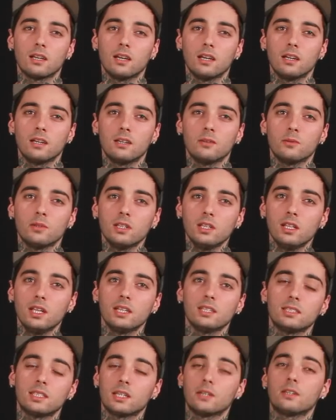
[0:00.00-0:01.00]
I really
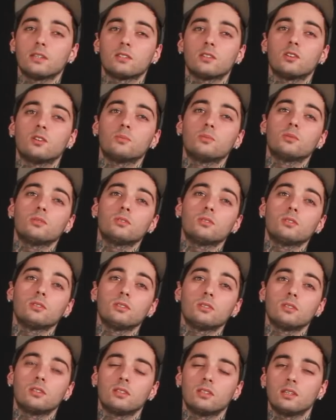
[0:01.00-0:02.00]
like Derek
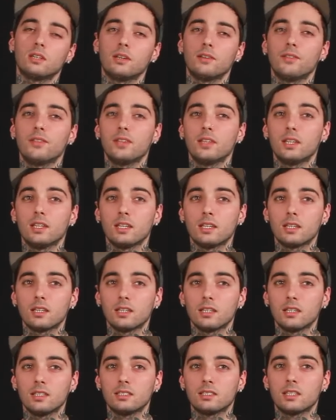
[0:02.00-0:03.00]
Noble. I think
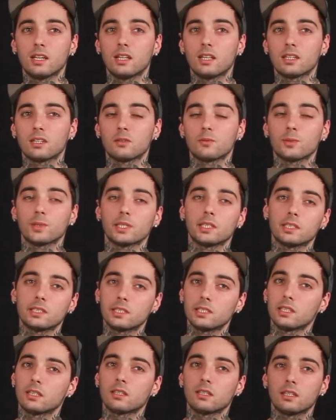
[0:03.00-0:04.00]
he's got like a really
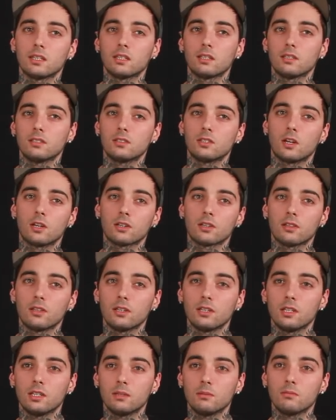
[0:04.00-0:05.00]
sick like dark
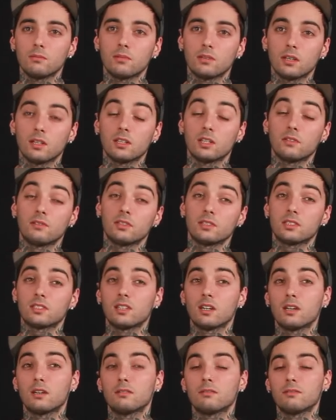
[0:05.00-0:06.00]
theme. I love his
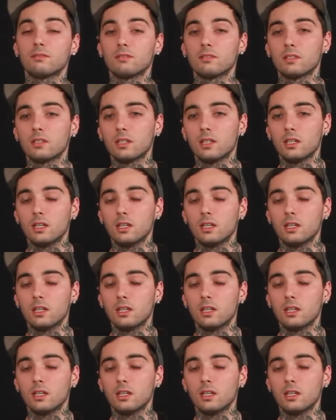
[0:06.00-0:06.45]
stuff.